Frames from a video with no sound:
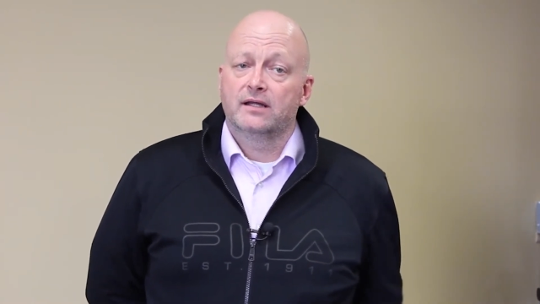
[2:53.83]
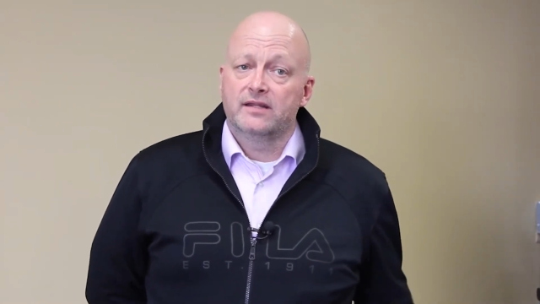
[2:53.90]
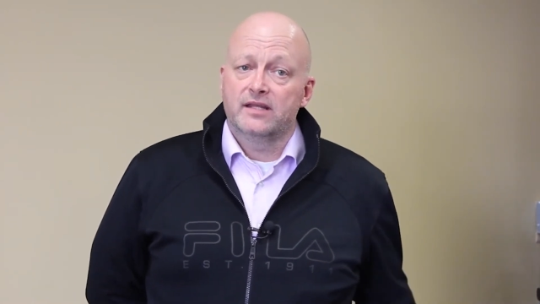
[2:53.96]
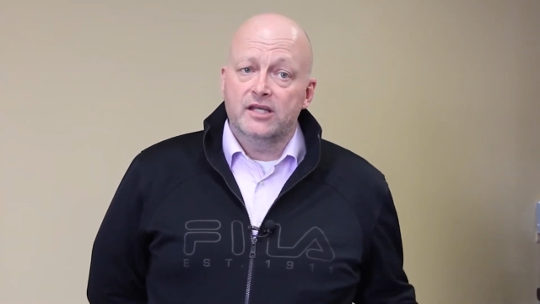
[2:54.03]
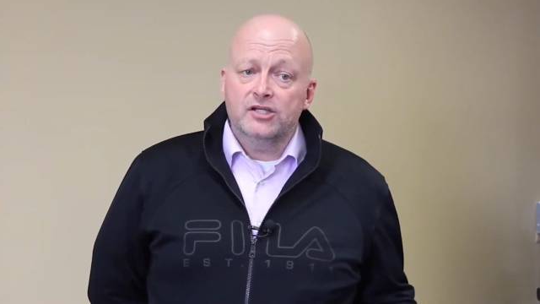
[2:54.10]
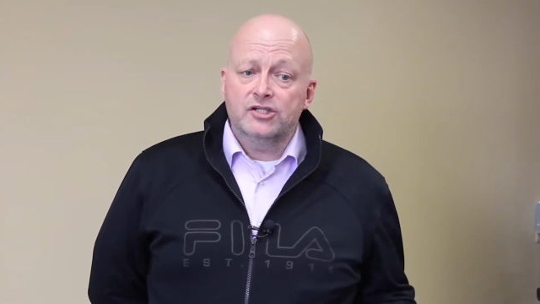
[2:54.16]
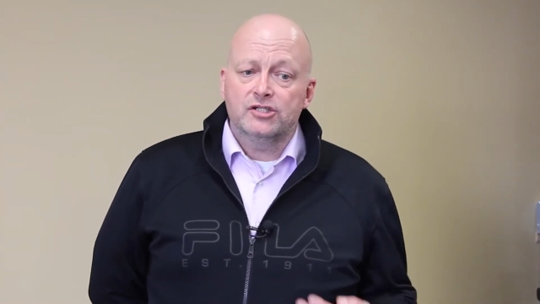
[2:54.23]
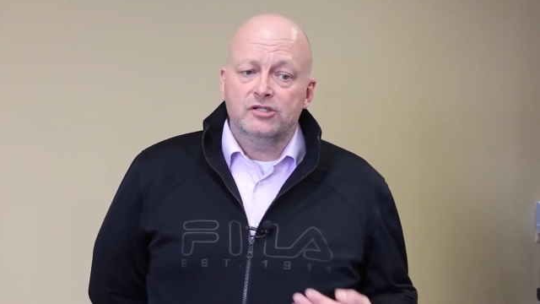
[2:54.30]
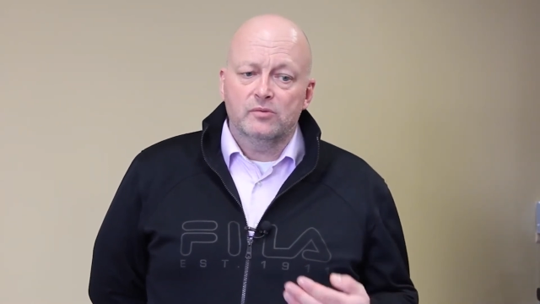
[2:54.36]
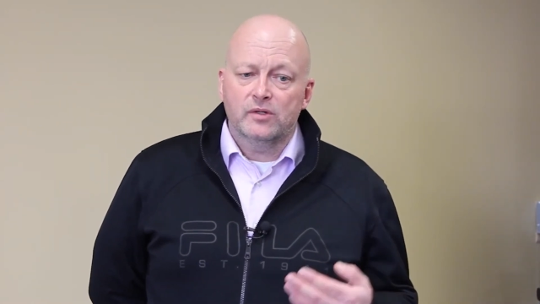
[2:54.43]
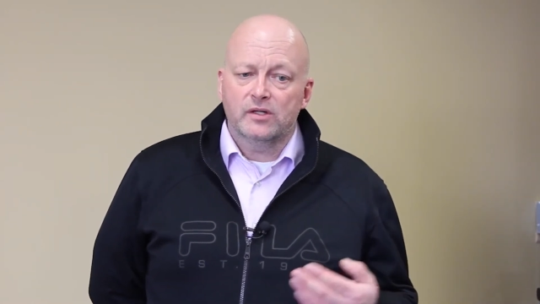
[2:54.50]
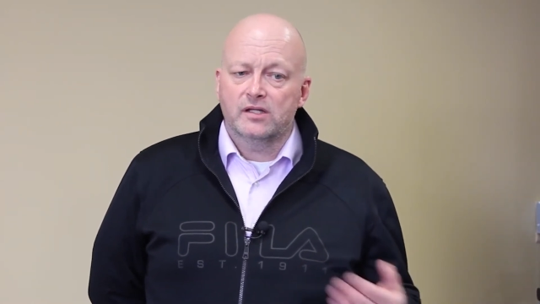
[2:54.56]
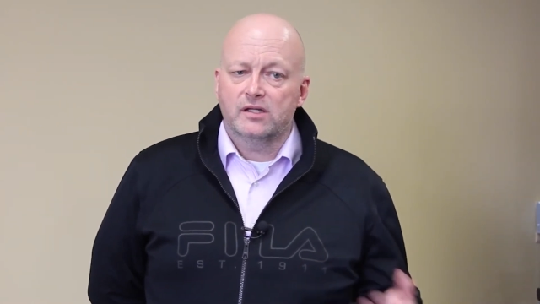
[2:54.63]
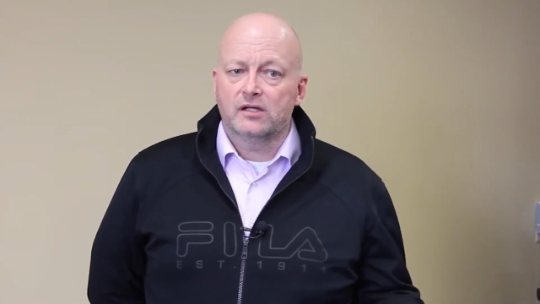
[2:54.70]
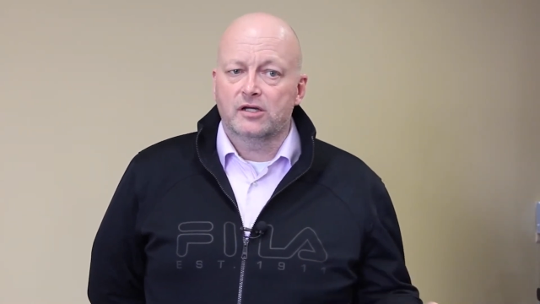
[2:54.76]
The issue
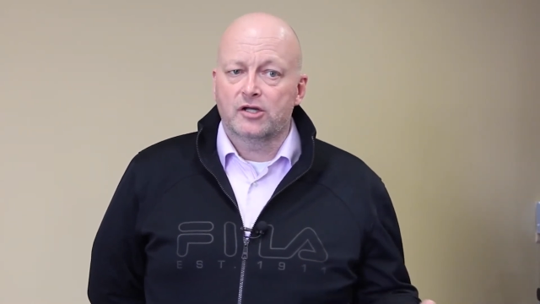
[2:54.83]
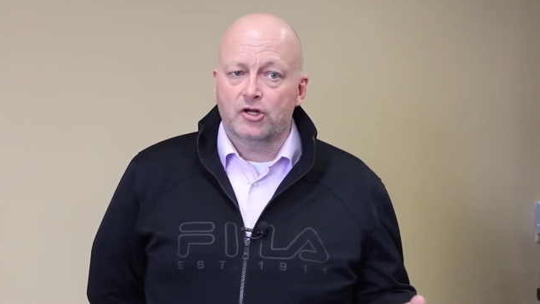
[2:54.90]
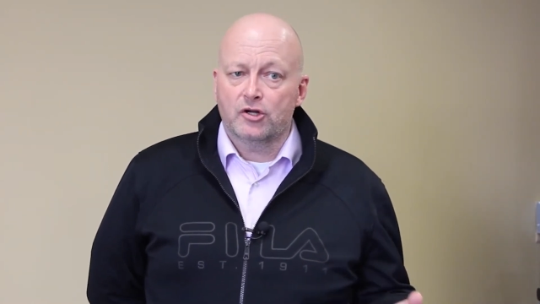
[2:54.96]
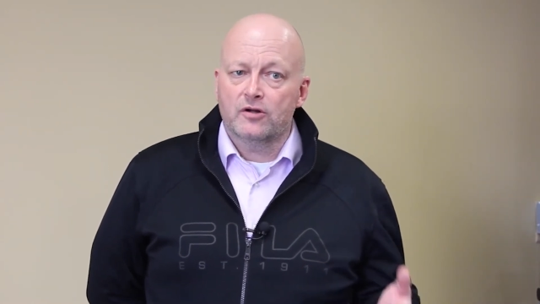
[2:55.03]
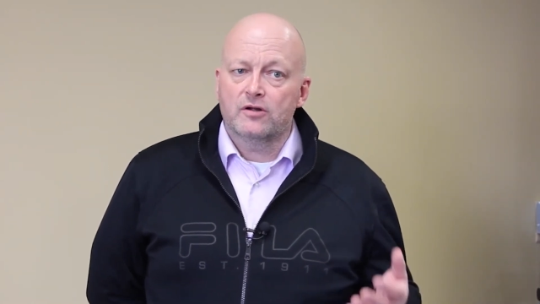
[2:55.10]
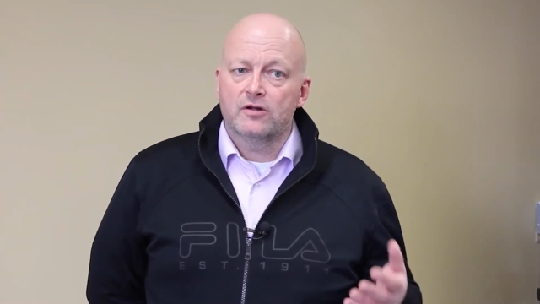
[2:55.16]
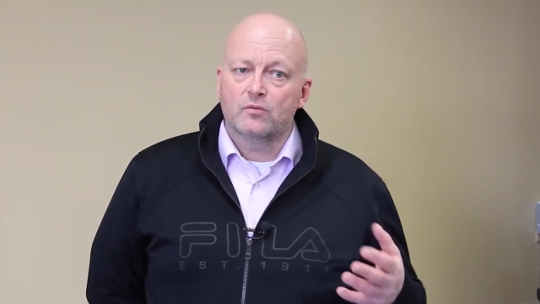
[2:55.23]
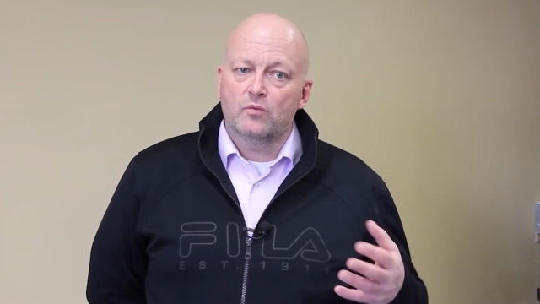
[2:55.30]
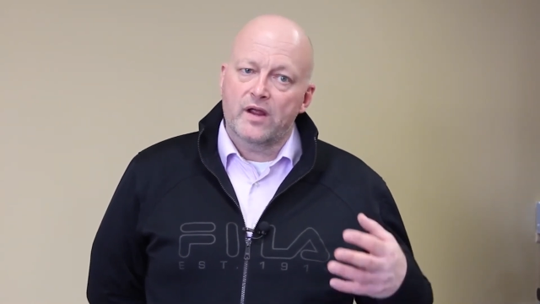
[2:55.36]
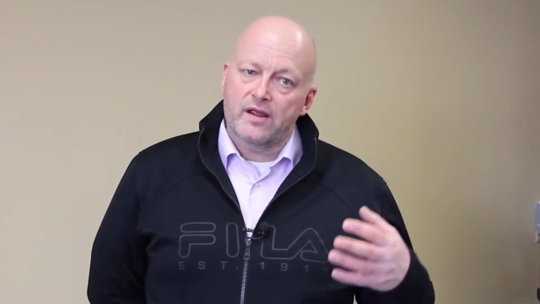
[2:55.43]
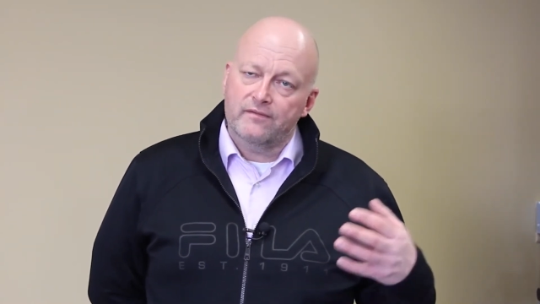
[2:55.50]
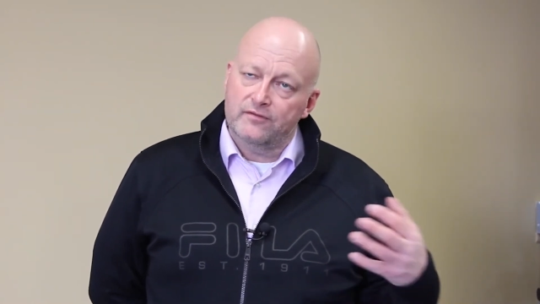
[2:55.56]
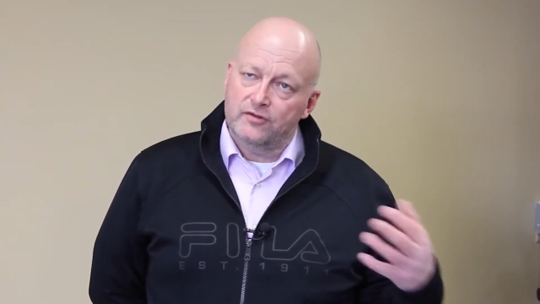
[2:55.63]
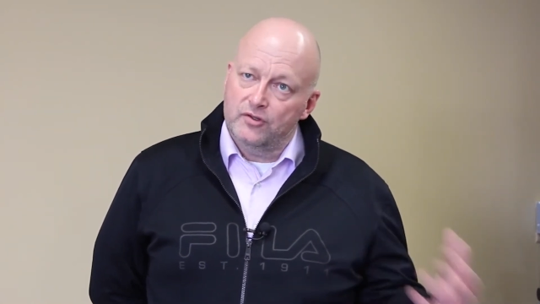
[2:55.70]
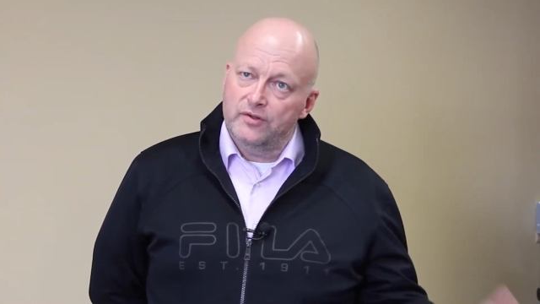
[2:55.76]
with the current way
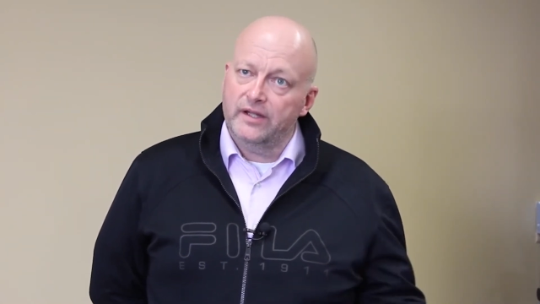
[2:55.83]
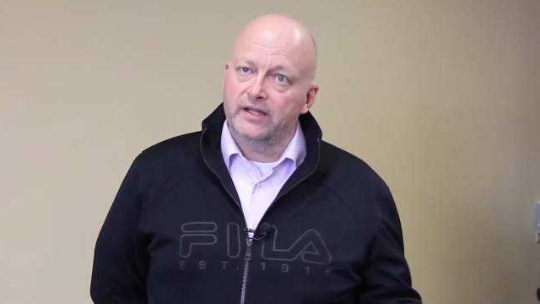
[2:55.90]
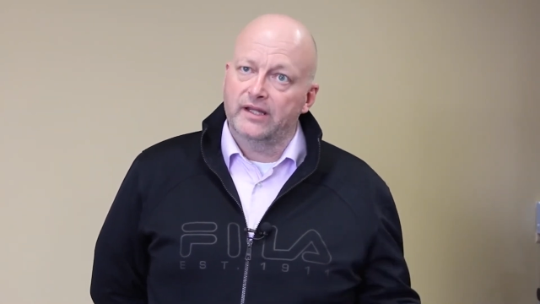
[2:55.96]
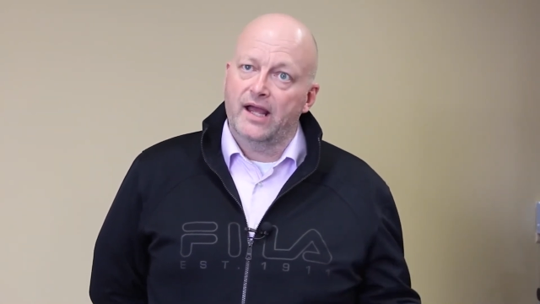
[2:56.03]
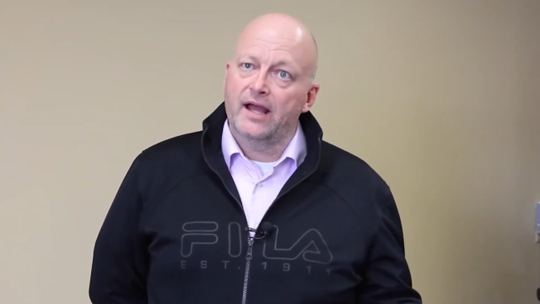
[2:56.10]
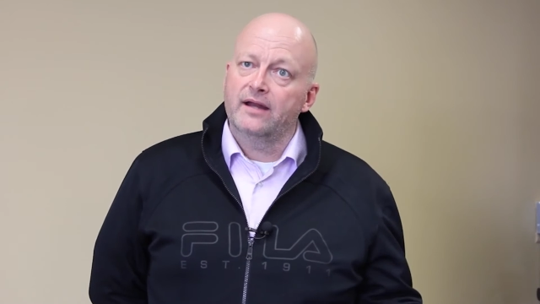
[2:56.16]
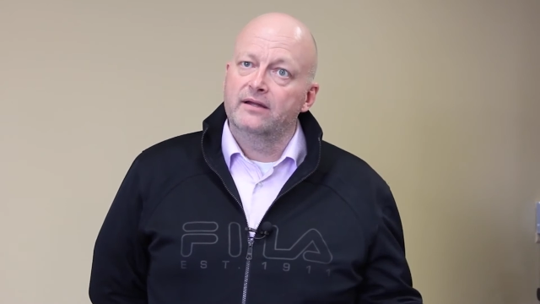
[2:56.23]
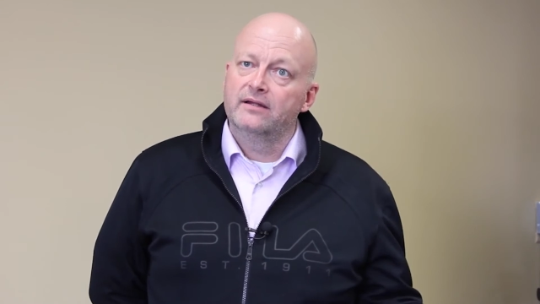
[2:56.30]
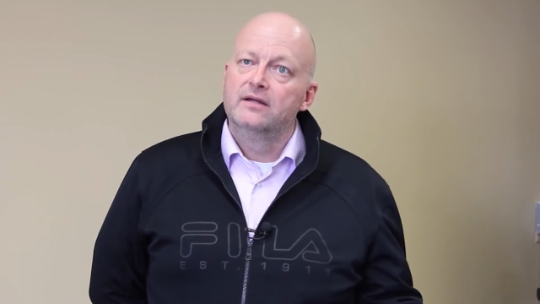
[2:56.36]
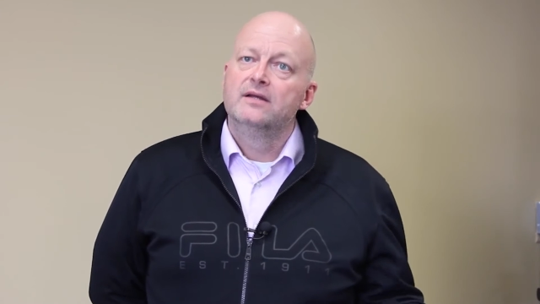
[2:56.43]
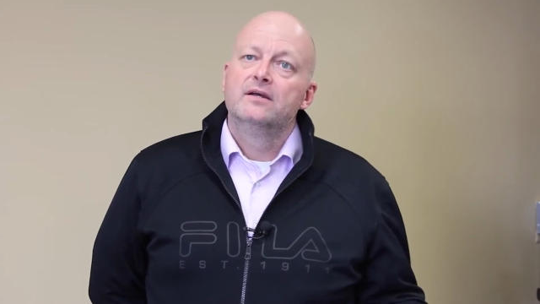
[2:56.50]
of doing that,